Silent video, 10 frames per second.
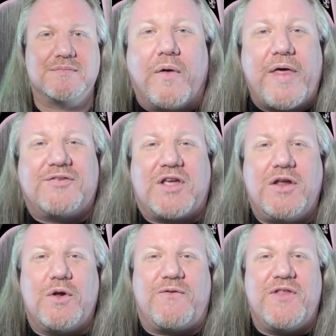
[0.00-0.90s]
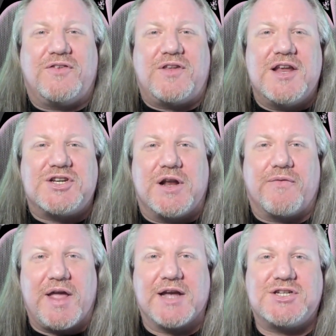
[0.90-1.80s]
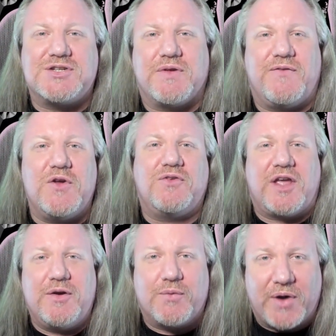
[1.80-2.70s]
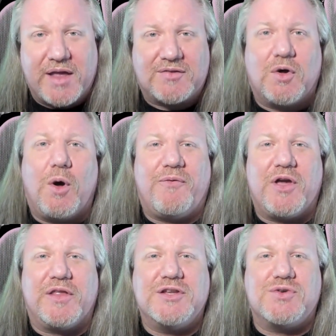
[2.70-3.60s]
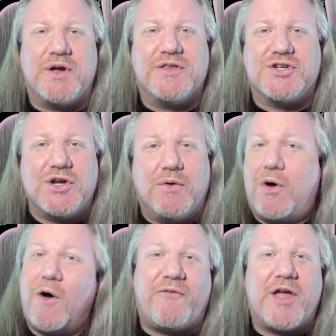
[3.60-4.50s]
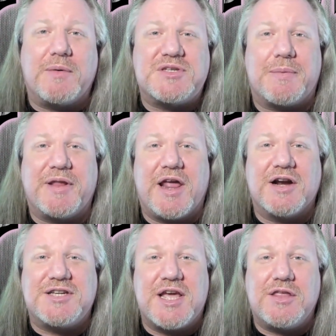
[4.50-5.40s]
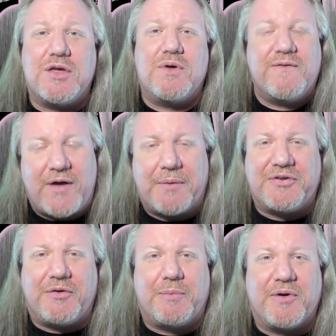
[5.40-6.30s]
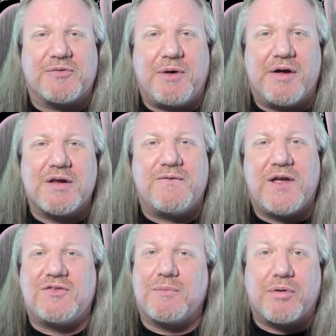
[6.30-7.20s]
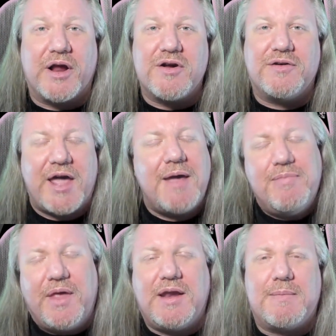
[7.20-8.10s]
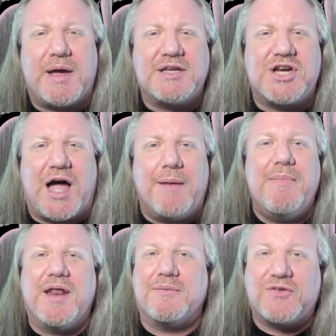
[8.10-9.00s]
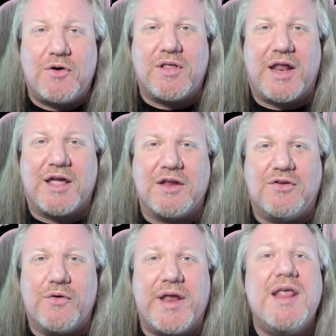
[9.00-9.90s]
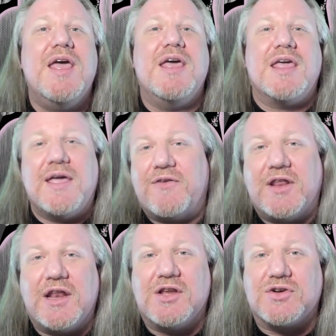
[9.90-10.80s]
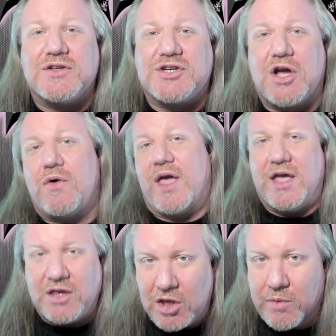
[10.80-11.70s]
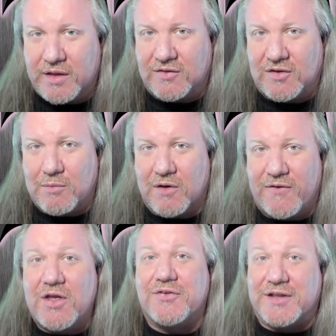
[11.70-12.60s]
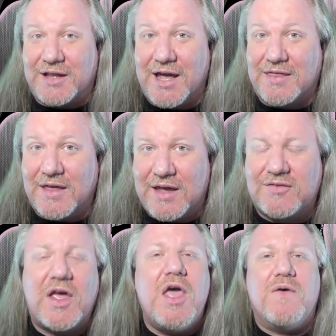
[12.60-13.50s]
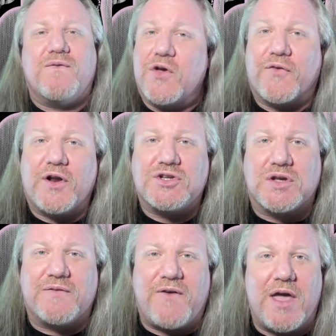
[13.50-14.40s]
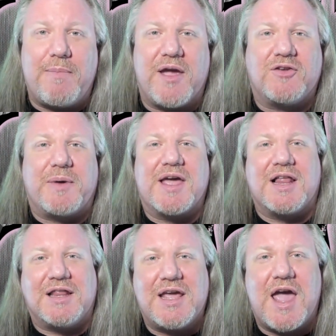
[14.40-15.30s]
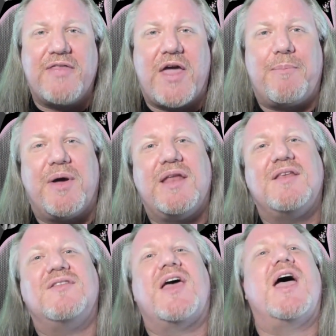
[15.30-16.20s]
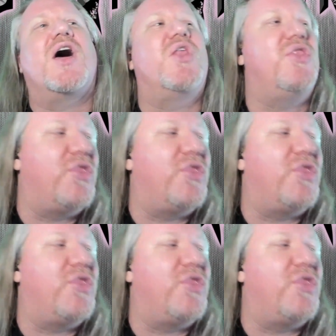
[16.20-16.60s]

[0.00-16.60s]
Well, that's going to do it for this edition of Reactions, Reviews, and Rants. Hopefully, you all enjoyed the show. Hopefully, I was able to entertain you. If I was able to put a smile on your face and brighten your day, then I did my job, and I'm so glad I could do it. If you didn't enjoy the show and you would like to see more videos like this, feel free to join the fan base by clicking on that button down